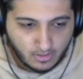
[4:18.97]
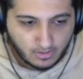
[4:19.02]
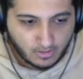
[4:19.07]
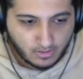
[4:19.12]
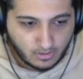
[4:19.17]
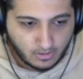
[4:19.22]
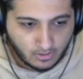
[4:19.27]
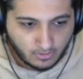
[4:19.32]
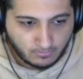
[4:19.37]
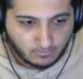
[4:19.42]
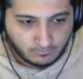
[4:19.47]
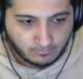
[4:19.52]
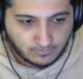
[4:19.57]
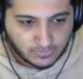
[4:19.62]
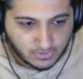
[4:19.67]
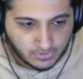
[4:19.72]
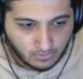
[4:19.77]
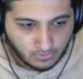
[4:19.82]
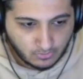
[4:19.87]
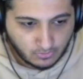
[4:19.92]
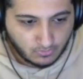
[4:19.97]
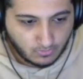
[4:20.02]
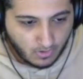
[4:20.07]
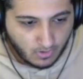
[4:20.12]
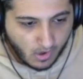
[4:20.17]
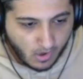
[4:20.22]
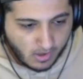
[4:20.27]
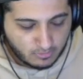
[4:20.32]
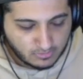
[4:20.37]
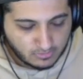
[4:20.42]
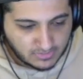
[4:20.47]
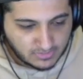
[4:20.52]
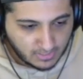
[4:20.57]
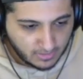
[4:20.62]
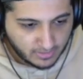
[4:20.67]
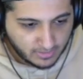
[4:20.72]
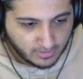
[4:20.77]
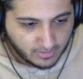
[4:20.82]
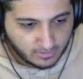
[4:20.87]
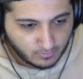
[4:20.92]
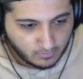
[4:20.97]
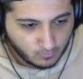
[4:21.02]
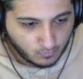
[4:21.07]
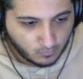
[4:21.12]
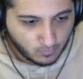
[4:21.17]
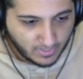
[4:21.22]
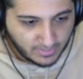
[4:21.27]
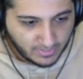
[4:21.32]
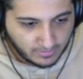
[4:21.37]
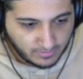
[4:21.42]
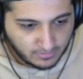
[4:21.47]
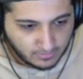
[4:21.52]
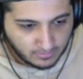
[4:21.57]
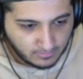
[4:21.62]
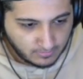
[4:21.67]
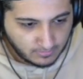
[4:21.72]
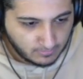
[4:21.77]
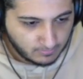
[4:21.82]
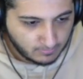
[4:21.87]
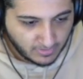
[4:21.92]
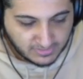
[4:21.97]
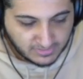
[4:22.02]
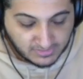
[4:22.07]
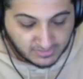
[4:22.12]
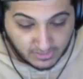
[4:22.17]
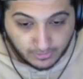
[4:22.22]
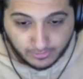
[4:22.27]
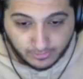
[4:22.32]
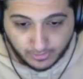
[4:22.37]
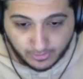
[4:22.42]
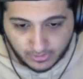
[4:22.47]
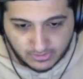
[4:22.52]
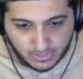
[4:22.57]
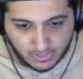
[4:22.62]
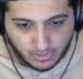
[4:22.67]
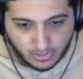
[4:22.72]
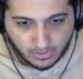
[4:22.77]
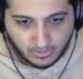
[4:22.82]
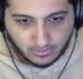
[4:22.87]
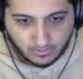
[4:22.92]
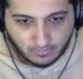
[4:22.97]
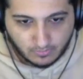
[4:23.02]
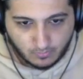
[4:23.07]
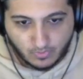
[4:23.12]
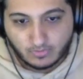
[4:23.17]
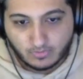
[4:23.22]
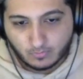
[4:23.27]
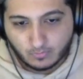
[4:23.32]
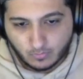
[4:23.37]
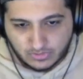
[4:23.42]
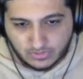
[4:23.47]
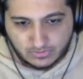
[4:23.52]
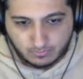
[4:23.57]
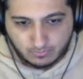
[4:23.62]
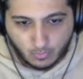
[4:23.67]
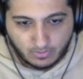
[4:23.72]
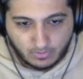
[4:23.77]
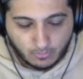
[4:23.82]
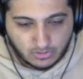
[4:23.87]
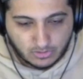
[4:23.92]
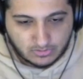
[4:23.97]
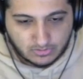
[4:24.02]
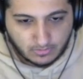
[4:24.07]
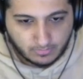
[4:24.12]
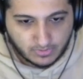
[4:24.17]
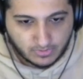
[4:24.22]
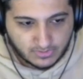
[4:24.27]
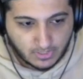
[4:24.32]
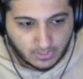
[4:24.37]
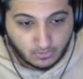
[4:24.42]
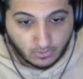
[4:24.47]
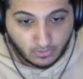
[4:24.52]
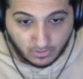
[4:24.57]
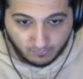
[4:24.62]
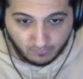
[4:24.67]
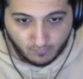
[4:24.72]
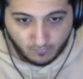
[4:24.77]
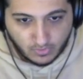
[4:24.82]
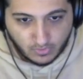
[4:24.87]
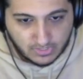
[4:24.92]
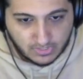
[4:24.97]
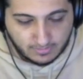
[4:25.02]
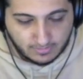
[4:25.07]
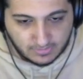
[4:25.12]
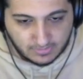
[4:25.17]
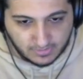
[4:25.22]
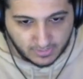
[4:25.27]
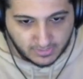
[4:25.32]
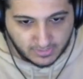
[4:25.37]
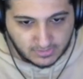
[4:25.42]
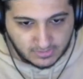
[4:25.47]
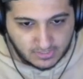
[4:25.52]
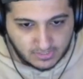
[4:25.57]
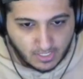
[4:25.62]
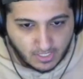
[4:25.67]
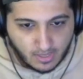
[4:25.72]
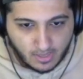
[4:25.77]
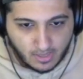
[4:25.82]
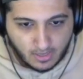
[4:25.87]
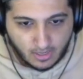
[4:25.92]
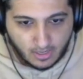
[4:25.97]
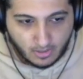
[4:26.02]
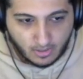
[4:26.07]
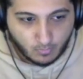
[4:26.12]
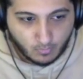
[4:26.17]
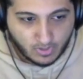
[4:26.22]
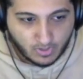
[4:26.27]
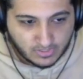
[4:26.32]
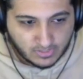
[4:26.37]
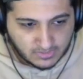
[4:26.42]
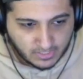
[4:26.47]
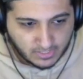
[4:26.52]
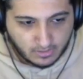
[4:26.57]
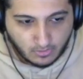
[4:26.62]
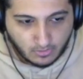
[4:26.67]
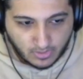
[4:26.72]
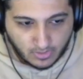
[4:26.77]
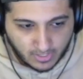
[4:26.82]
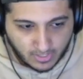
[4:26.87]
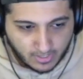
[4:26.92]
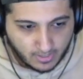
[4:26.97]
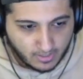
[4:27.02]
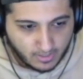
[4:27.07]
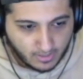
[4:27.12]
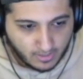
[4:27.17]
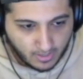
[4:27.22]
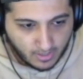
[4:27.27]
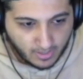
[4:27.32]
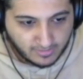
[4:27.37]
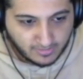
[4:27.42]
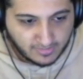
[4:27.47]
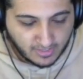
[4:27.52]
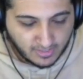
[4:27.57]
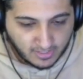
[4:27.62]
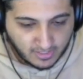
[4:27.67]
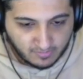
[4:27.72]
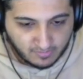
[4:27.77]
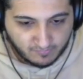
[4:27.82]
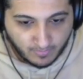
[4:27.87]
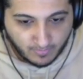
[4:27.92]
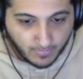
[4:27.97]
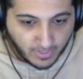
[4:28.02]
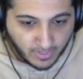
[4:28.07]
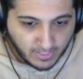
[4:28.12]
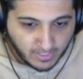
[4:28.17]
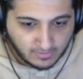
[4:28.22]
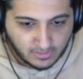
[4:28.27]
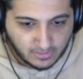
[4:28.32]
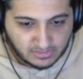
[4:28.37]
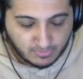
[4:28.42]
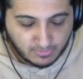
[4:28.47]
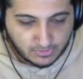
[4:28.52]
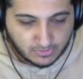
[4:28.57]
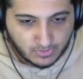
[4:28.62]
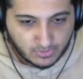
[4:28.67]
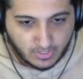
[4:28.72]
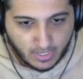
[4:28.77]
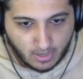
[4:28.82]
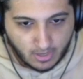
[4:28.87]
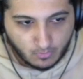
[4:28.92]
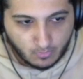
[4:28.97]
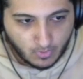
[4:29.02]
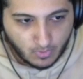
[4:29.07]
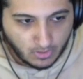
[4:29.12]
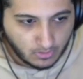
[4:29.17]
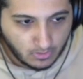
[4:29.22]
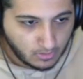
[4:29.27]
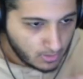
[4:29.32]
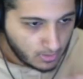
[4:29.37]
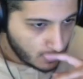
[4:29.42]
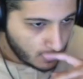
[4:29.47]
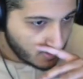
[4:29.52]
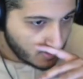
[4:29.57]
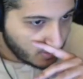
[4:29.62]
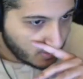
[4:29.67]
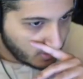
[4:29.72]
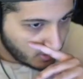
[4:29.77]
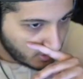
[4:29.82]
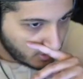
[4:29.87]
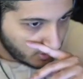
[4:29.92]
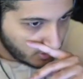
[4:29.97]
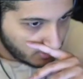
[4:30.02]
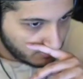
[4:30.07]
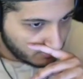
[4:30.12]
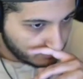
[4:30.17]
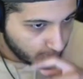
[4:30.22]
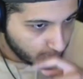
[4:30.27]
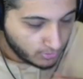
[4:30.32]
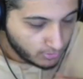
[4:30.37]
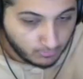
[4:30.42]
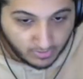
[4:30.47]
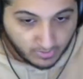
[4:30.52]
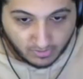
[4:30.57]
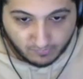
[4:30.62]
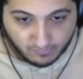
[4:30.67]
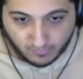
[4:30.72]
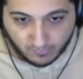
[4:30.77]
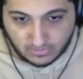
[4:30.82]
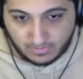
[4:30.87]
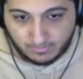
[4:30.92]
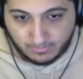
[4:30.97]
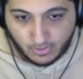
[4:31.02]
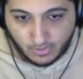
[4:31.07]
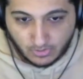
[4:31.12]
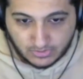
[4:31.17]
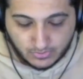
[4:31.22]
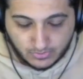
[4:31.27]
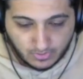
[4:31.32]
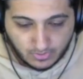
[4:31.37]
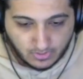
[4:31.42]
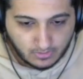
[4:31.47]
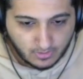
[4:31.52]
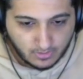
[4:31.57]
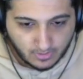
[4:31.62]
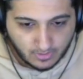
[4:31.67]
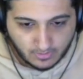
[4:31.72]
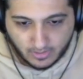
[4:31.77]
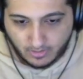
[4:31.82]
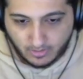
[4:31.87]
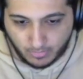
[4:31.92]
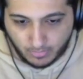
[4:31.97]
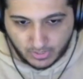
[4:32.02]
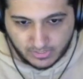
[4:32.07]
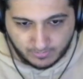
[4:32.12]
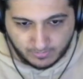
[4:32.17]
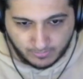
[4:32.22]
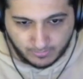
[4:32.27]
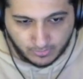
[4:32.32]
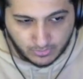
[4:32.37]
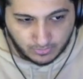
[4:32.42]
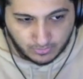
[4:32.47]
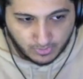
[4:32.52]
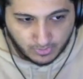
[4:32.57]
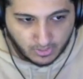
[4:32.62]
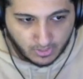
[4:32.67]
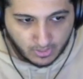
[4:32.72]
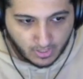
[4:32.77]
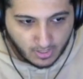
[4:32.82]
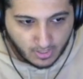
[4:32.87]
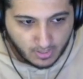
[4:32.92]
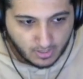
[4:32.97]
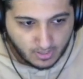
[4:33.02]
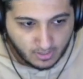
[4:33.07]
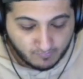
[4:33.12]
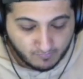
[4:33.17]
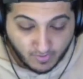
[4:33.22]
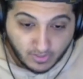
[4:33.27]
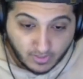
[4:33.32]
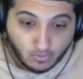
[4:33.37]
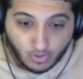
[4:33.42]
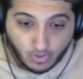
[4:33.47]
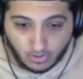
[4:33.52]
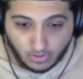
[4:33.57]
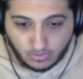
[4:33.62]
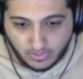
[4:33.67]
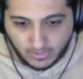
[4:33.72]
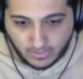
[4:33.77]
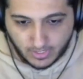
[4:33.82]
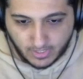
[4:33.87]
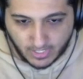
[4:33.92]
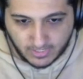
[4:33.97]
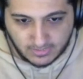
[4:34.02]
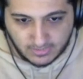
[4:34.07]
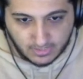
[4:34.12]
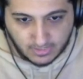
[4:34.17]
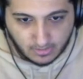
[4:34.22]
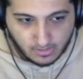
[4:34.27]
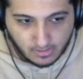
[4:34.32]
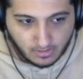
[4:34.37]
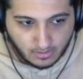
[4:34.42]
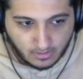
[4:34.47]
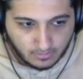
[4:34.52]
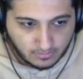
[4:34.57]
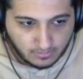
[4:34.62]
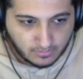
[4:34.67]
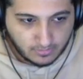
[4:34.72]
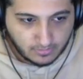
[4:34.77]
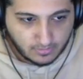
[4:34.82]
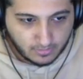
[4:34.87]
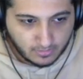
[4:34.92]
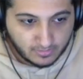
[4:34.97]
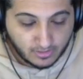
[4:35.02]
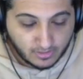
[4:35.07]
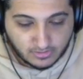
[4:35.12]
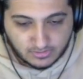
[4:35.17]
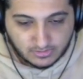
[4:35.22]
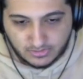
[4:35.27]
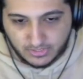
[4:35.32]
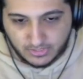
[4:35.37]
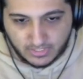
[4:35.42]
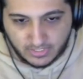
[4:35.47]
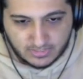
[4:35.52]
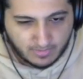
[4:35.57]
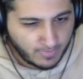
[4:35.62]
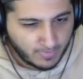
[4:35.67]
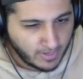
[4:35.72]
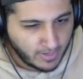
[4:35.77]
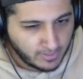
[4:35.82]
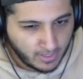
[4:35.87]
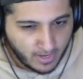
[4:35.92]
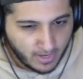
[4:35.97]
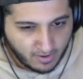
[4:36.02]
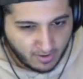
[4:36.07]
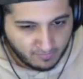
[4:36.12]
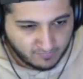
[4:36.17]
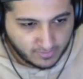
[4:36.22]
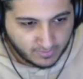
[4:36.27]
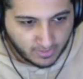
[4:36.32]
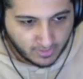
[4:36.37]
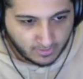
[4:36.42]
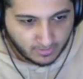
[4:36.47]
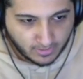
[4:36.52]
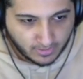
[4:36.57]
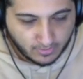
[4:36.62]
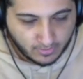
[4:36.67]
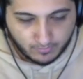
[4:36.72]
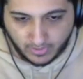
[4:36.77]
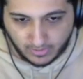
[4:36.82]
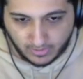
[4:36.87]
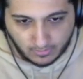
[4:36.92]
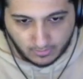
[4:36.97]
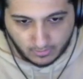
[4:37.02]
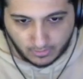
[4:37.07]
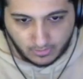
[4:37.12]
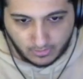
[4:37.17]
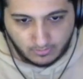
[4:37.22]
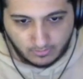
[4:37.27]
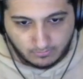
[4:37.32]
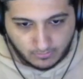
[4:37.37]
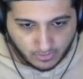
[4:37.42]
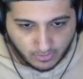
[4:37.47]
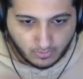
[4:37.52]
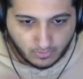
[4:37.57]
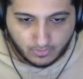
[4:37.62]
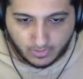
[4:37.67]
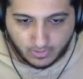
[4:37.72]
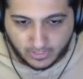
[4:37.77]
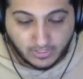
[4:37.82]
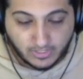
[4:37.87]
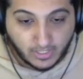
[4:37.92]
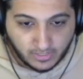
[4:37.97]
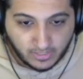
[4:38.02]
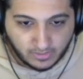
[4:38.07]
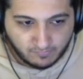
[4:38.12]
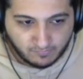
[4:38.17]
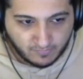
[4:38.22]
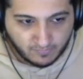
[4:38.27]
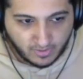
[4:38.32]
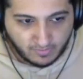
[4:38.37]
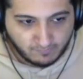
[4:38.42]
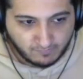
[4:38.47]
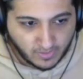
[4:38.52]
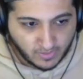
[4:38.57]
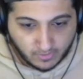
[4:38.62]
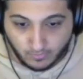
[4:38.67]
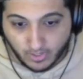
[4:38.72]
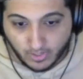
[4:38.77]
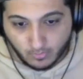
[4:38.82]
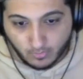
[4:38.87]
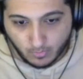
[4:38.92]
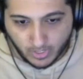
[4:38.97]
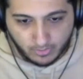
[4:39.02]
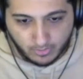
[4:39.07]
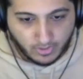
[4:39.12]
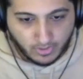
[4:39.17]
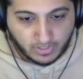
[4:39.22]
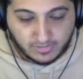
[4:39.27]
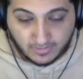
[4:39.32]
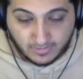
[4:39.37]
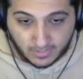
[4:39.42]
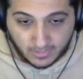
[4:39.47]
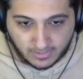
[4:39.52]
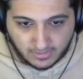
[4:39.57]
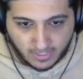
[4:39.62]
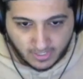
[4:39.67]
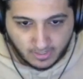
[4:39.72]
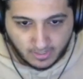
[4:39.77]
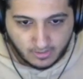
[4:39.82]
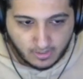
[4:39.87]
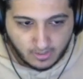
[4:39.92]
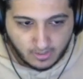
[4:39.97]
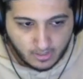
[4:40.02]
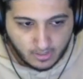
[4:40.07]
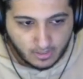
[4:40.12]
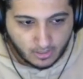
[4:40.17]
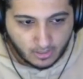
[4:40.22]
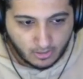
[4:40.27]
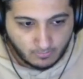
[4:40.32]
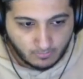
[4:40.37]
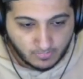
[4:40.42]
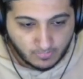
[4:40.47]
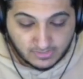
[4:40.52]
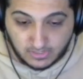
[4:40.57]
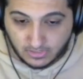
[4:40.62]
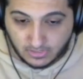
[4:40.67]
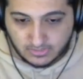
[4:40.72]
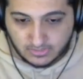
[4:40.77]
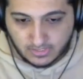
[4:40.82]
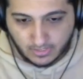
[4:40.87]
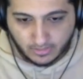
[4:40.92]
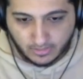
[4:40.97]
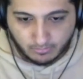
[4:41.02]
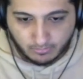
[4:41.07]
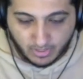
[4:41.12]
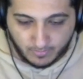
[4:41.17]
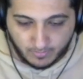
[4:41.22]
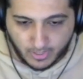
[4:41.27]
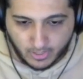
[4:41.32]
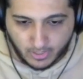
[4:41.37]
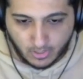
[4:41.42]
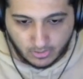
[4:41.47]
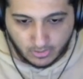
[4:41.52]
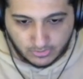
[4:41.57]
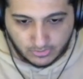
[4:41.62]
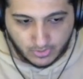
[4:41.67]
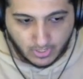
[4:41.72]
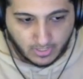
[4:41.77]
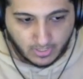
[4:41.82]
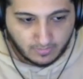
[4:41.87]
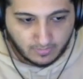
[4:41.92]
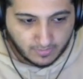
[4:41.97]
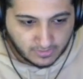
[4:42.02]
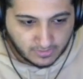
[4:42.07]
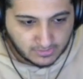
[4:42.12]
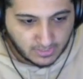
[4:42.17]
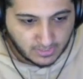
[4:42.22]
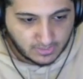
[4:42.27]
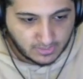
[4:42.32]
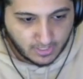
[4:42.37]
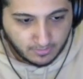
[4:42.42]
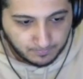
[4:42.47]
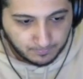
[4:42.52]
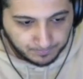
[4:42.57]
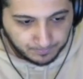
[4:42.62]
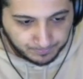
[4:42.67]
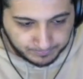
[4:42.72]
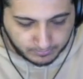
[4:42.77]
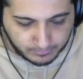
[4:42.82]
Um, so, but it's kind of like when my senior year started, when, which is when most people started looking for jobs and things. Um, when I was like, okay, I think if I'm making this much right now, while, uh, you know, being a full-time college student and like a part-time YouTuber, if I go all in next year, there's a chance I might not have to get like a regular, you know, like a nine to five, like right away or anything like that. Um, as long as I like play my cards right and things like that.